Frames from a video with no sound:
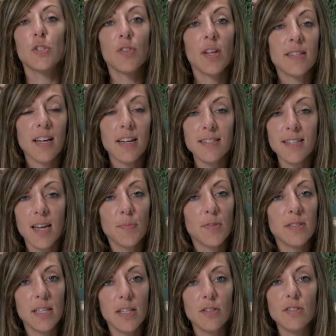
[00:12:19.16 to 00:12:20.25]
So that's how to set up
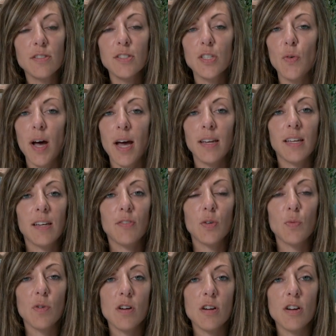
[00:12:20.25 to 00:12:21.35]
the deals. Go ahead and give it a
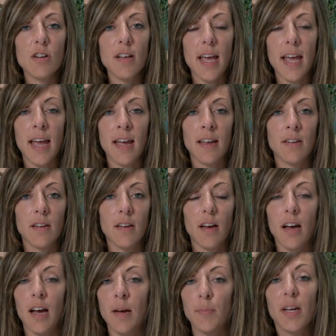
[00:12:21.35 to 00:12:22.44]
whirl and
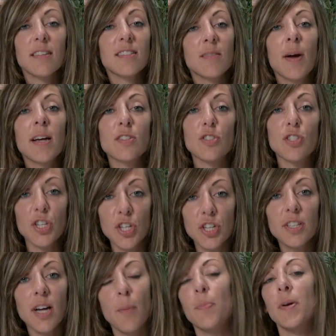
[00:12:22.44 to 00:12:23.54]
um, customize it to
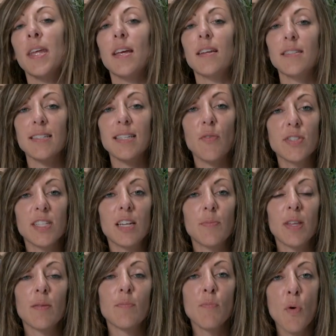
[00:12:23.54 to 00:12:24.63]
your company, because that's how it's gonna
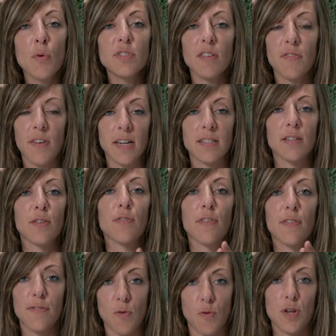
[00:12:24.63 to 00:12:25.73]
be the most effective
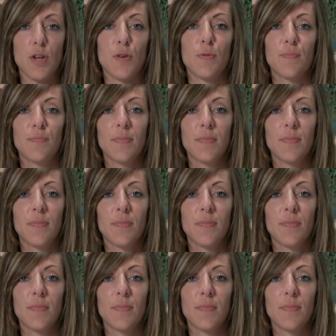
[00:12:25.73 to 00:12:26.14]
for you.